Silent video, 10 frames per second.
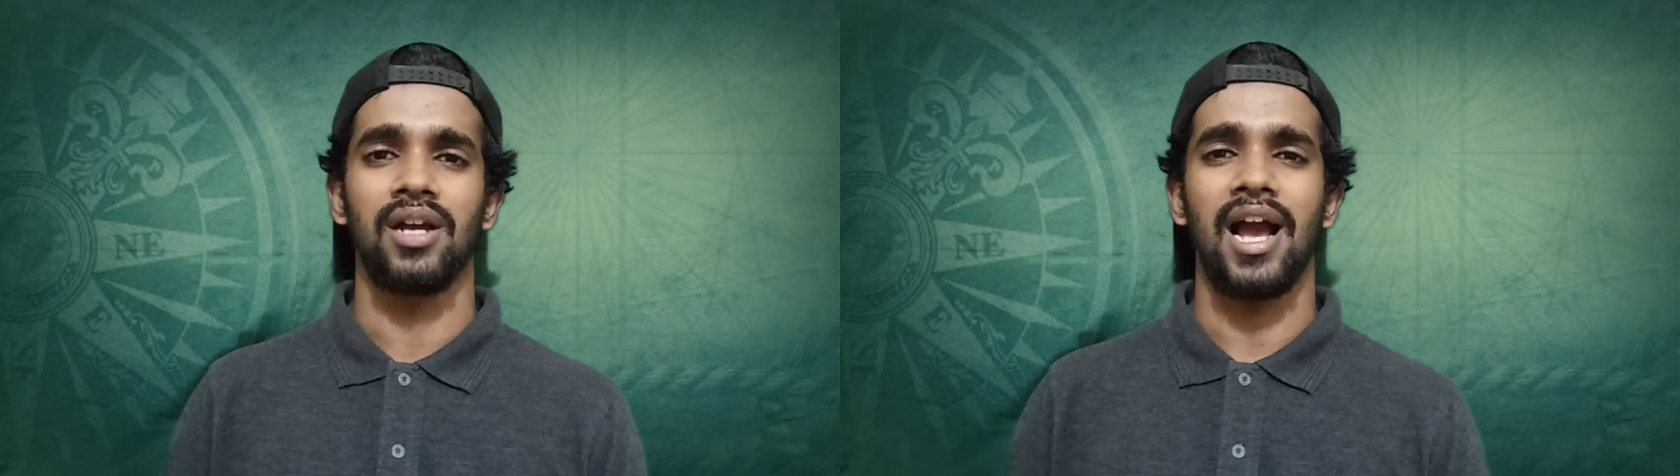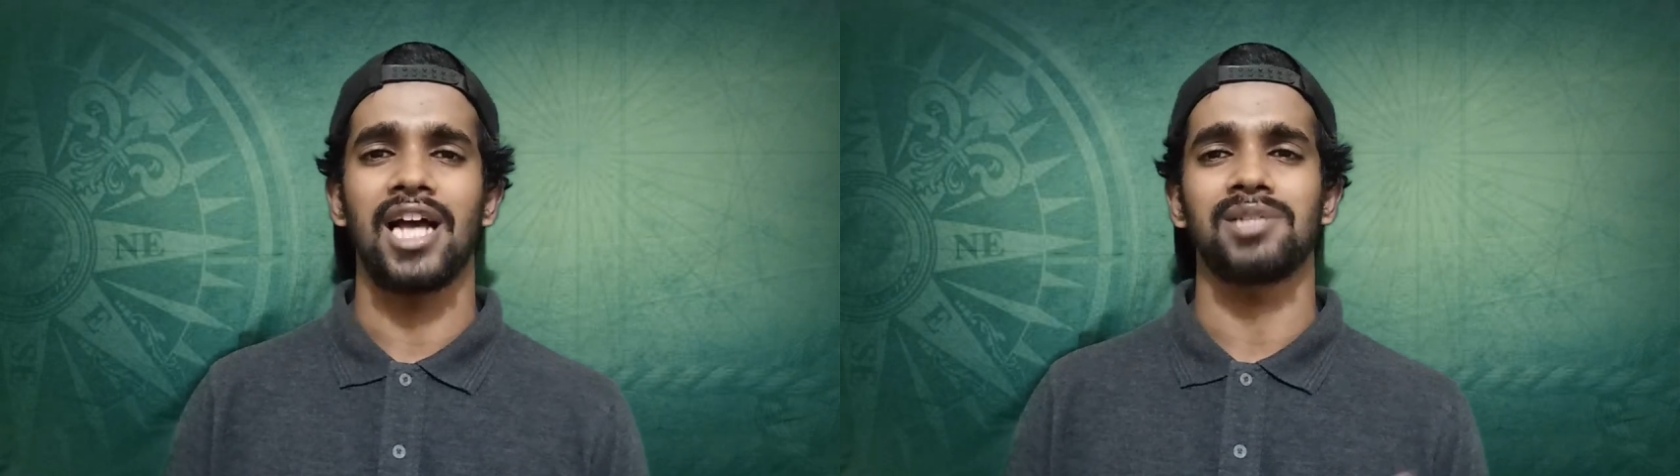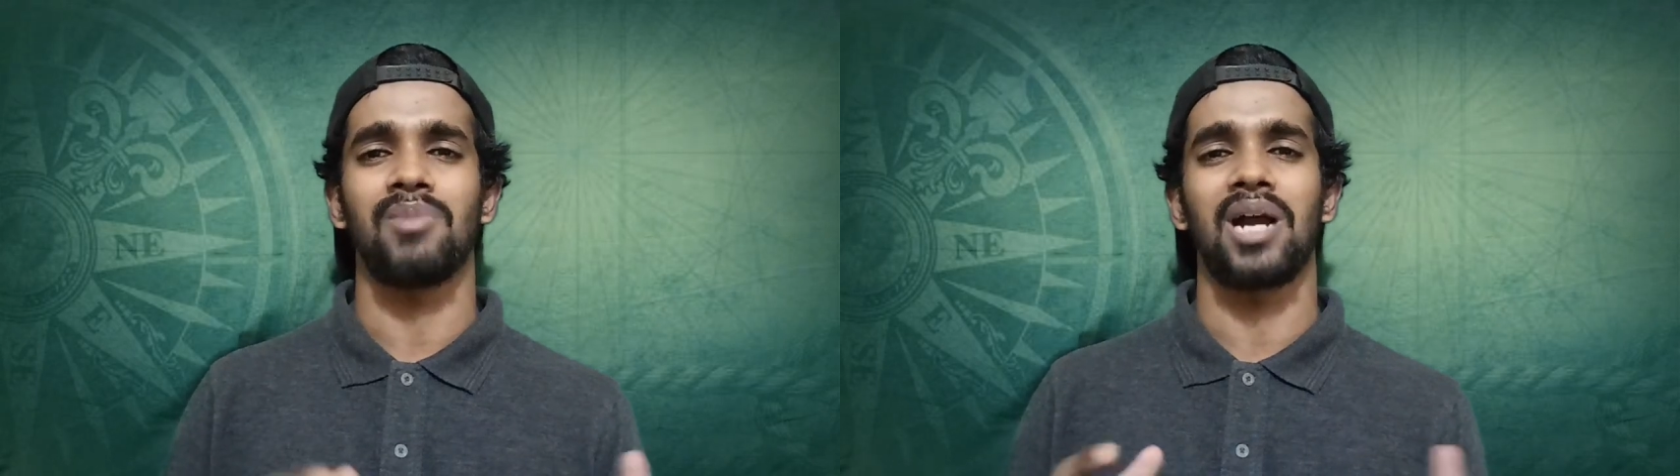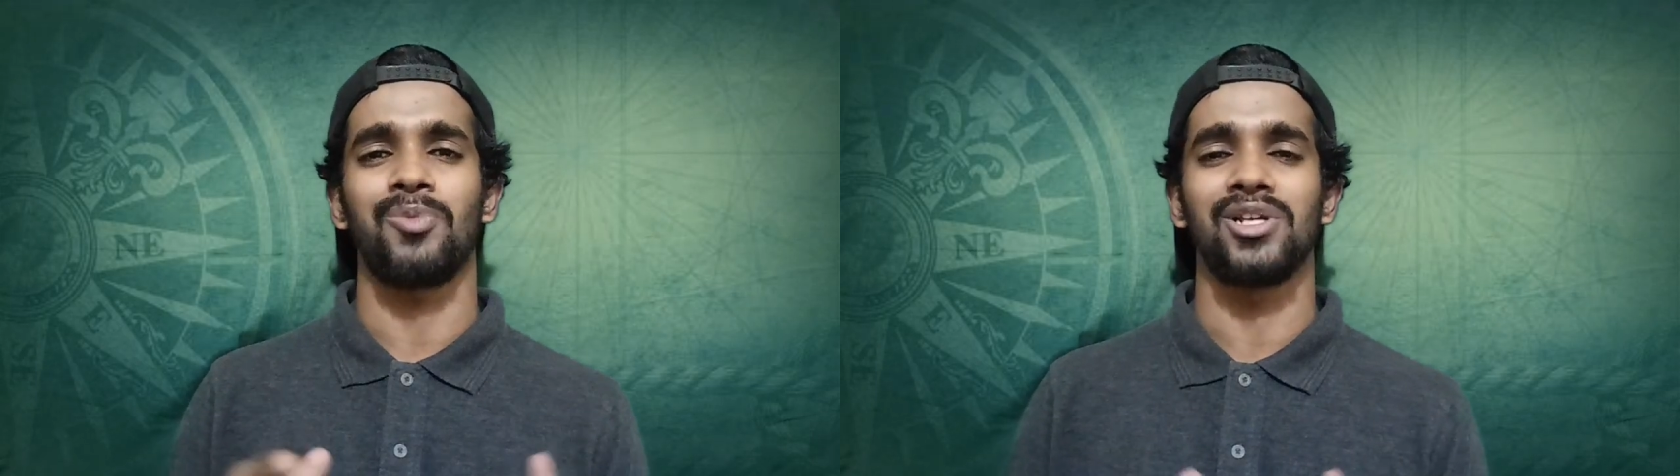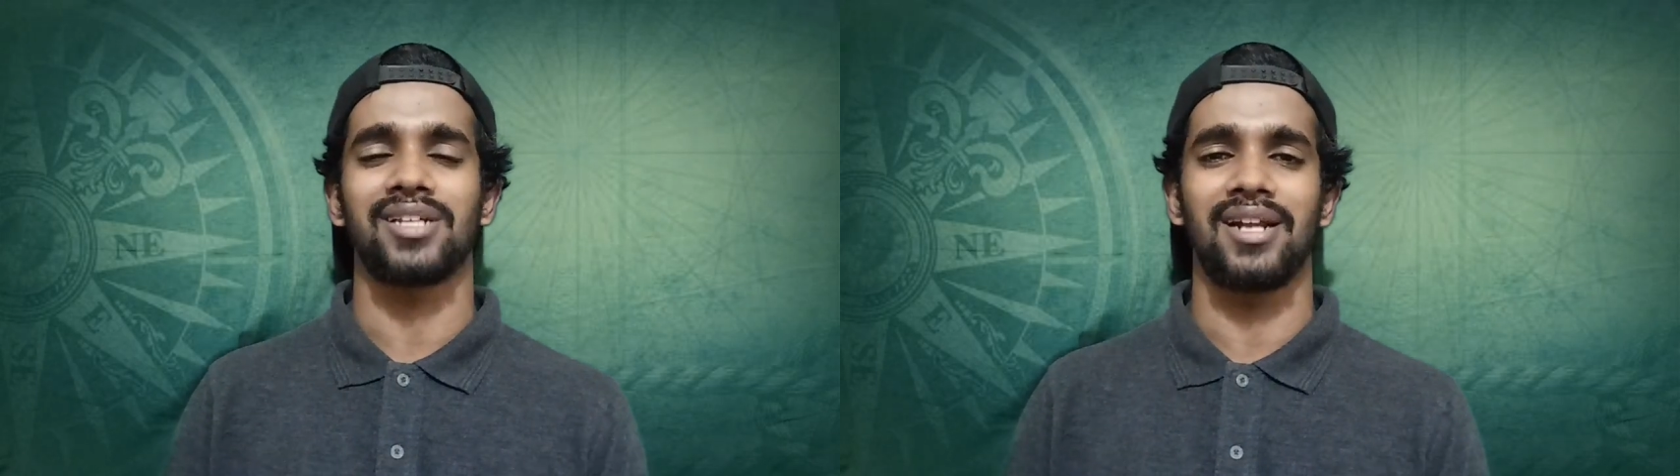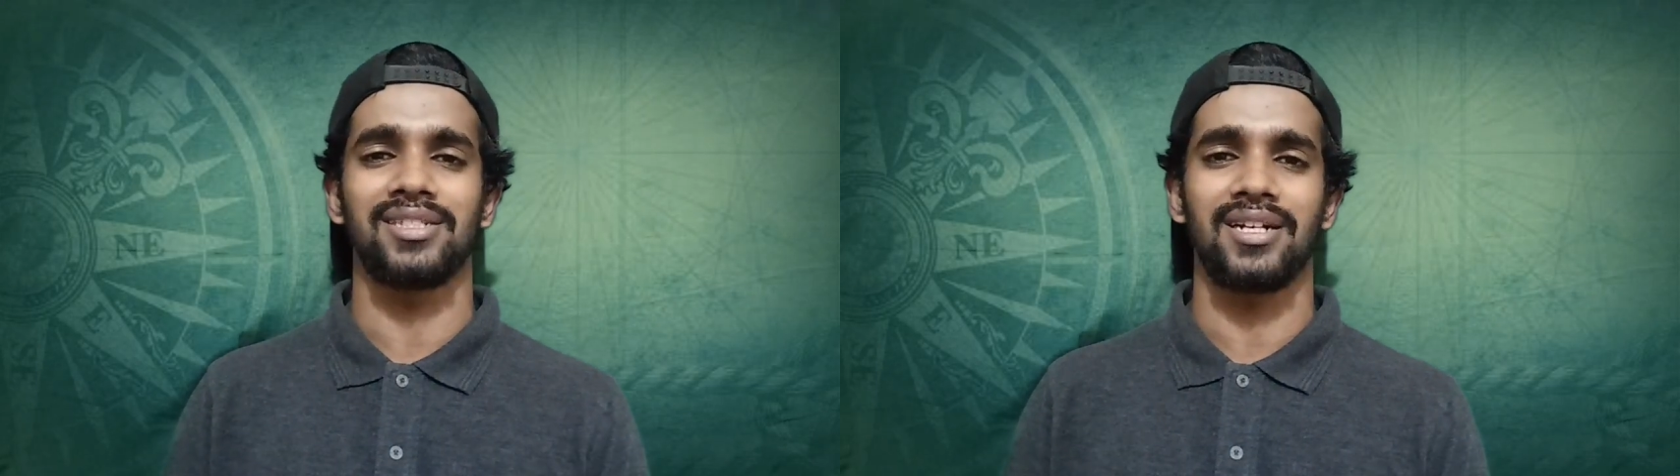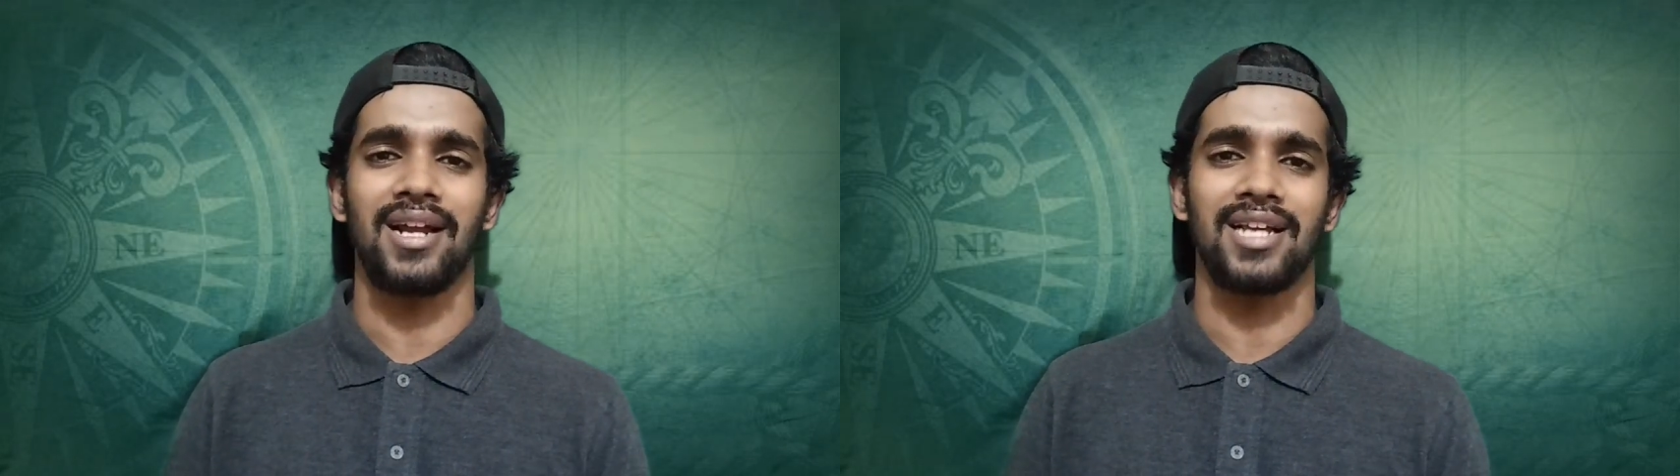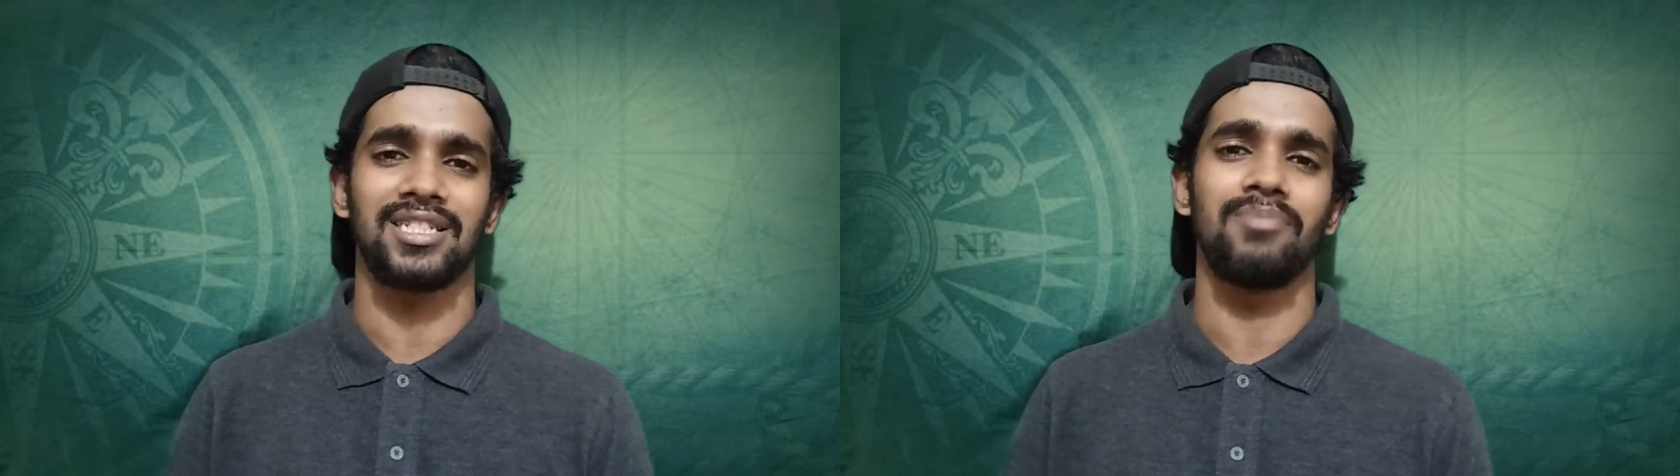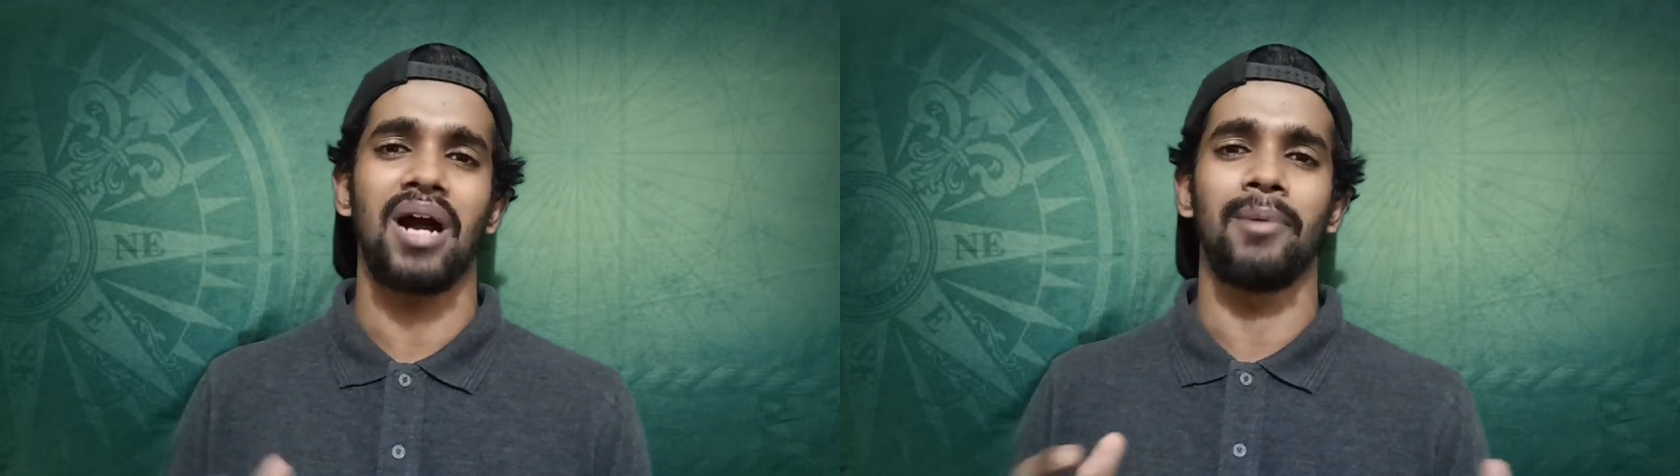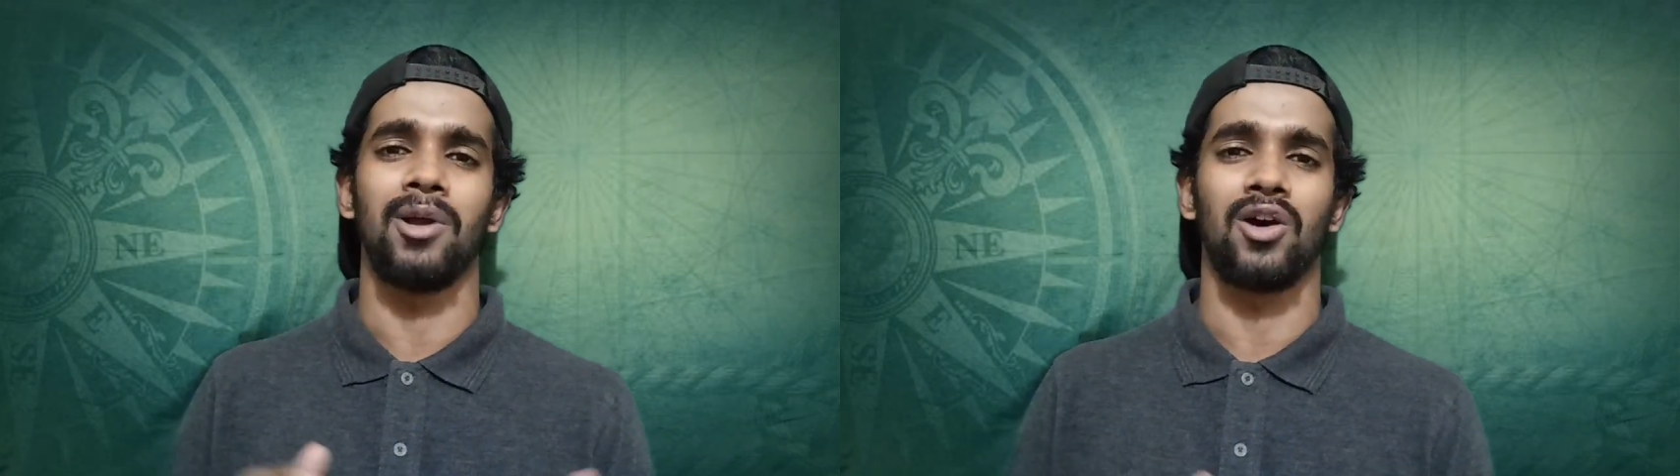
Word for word: as MARPOL is considered as the Bible